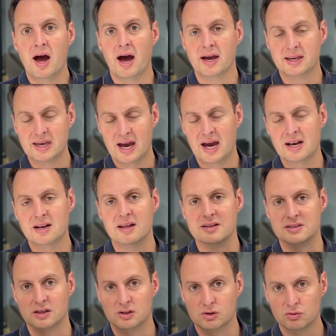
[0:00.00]
Again, there's
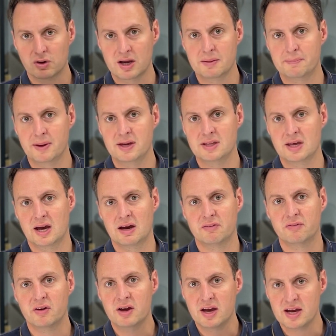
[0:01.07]
a great PDF.